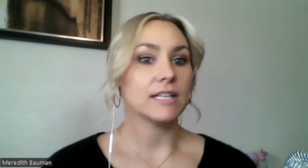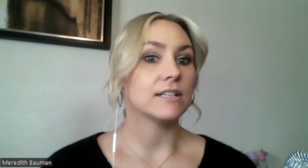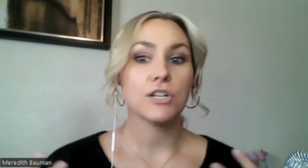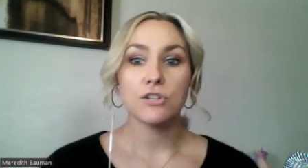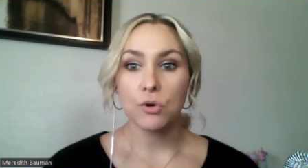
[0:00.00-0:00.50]

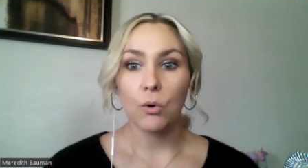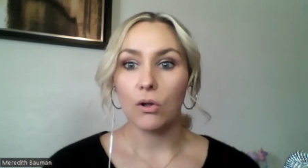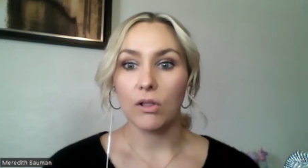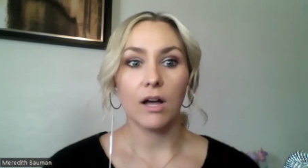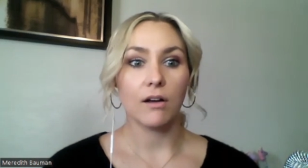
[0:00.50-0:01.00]
in
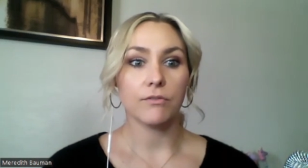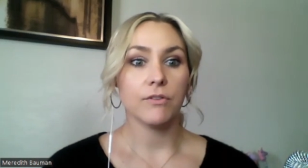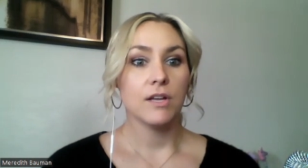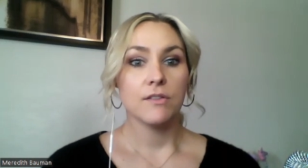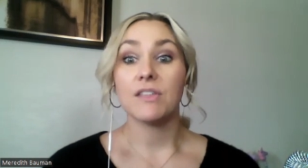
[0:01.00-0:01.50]
control of
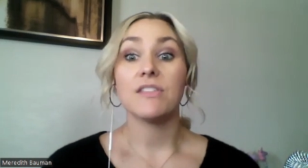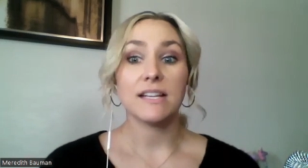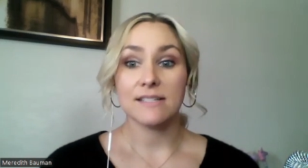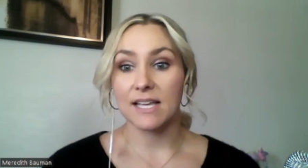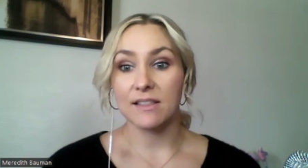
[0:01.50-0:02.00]
the
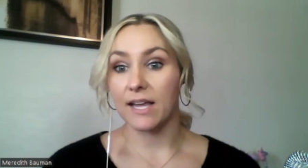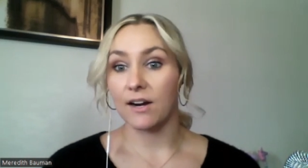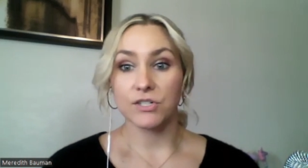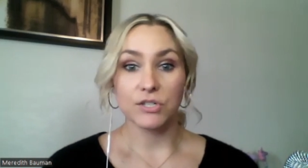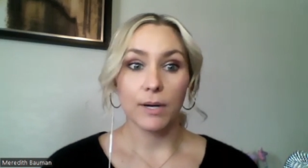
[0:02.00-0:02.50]
things that they
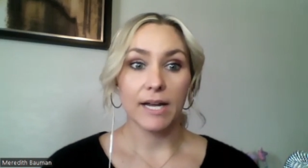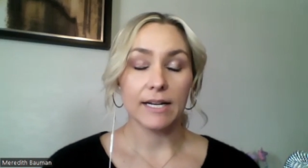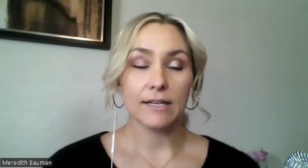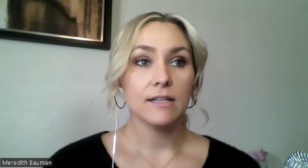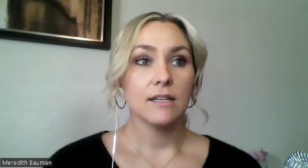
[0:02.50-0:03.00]
are
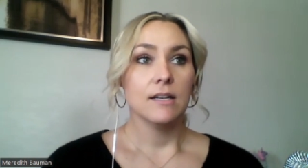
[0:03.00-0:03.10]
doing